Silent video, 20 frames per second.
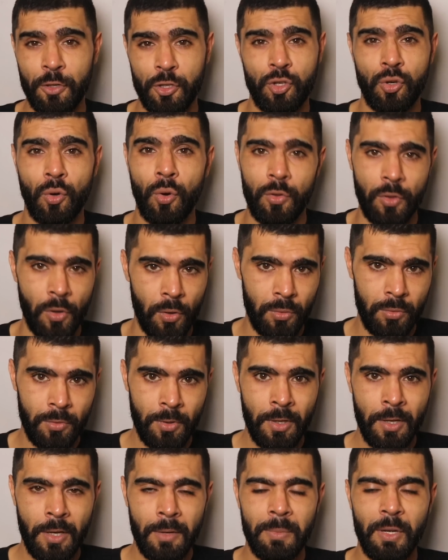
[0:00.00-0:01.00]
sure though,
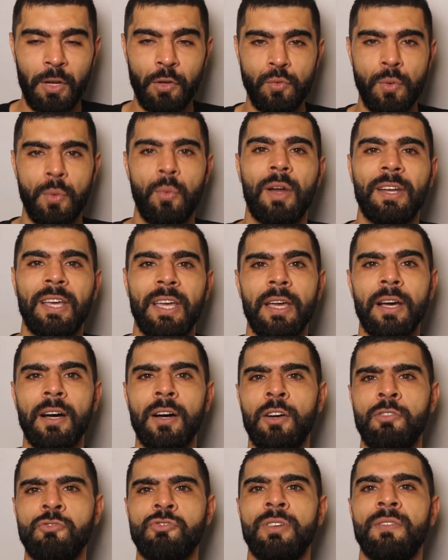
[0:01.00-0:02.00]
because we want to hit
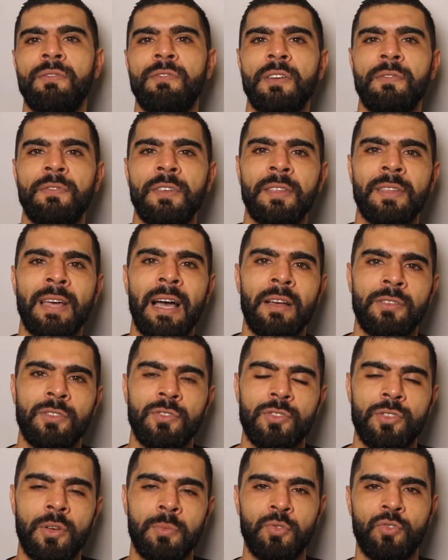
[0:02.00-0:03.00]

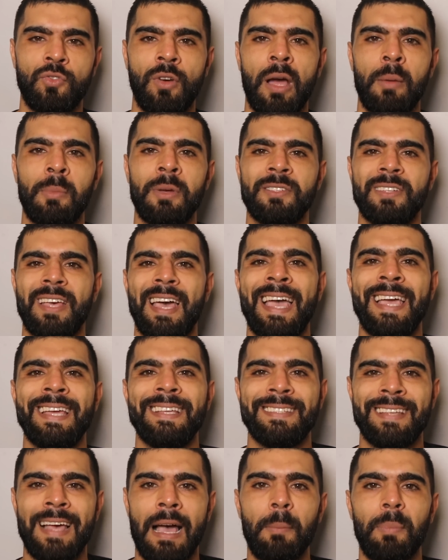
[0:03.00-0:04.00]
150,000 subscribers
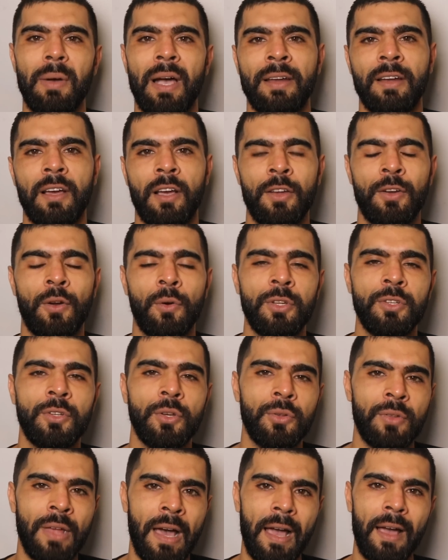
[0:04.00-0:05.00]
ASAP, and I can only
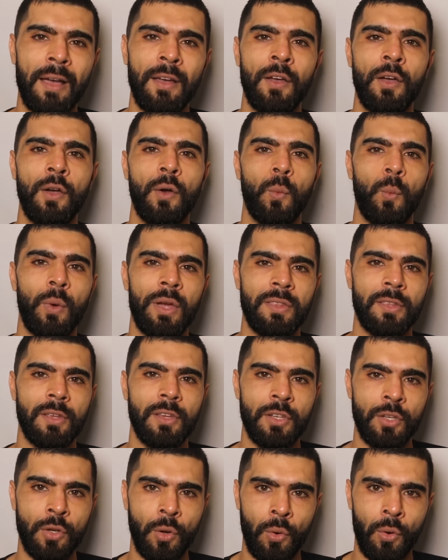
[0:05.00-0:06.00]
do that with
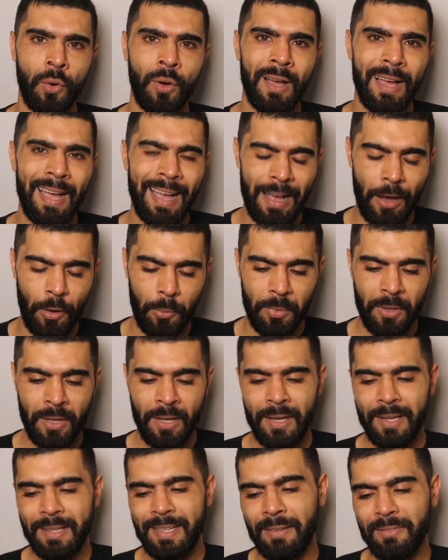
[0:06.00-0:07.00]
your help.
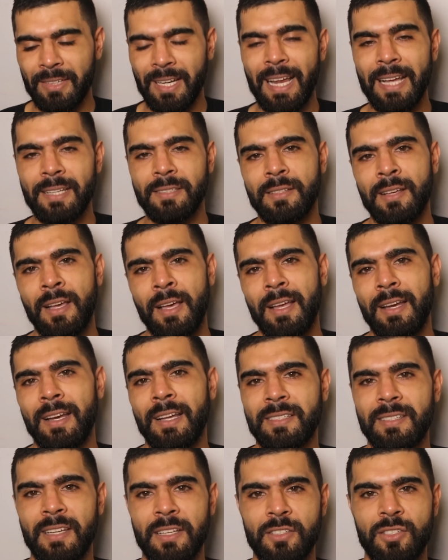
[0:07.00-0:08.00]
Nevertheless,
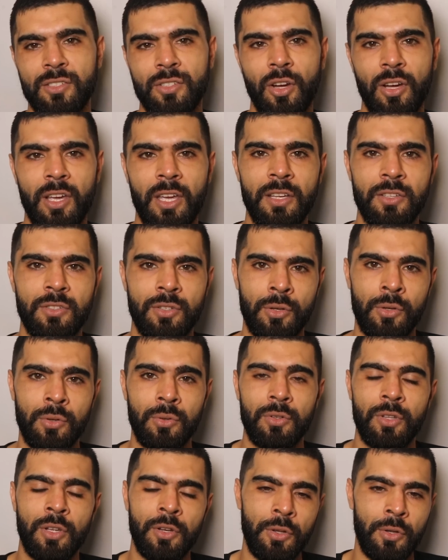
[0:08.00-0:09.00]
let's get stuck into
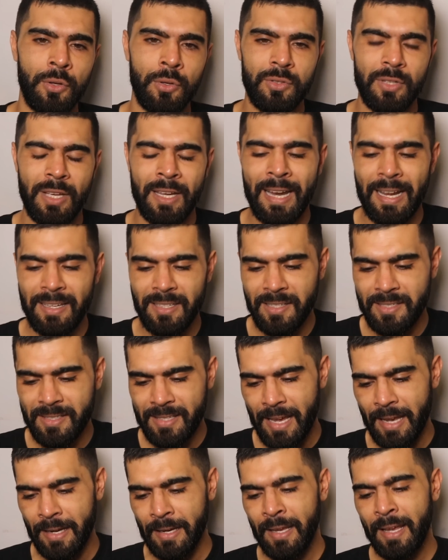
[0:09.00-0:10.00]
the news. And as I
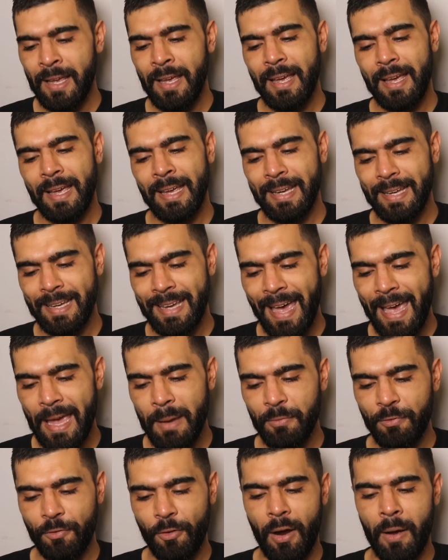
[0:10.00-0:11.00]
said, it
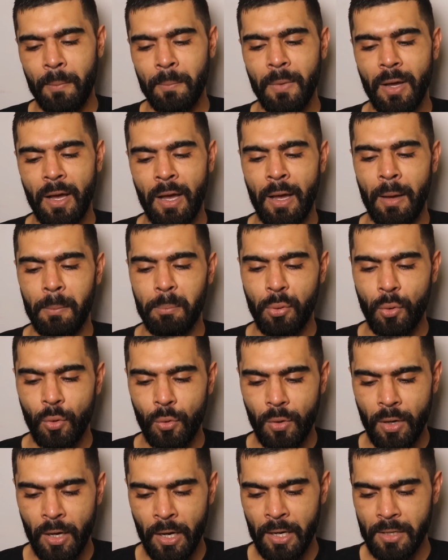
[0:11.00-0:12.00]
came from
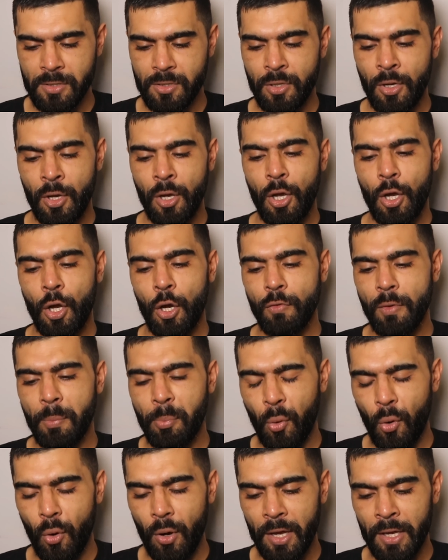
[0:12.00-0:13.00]
Paul Hurst, who
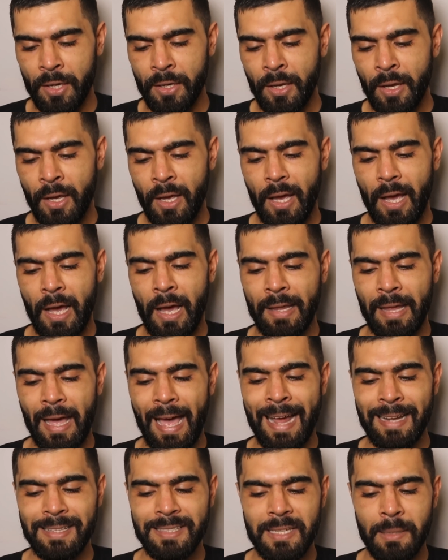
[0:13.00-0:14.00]
reported
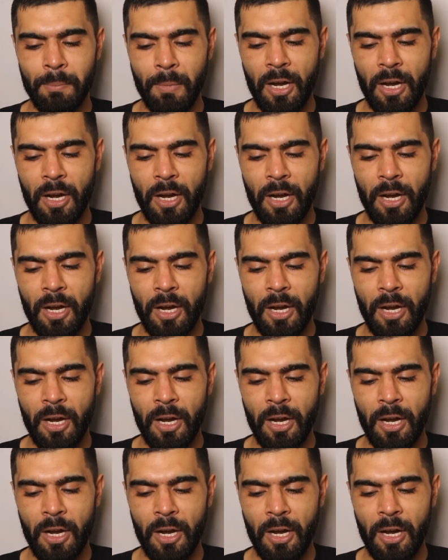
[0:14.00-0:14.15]
that Anthony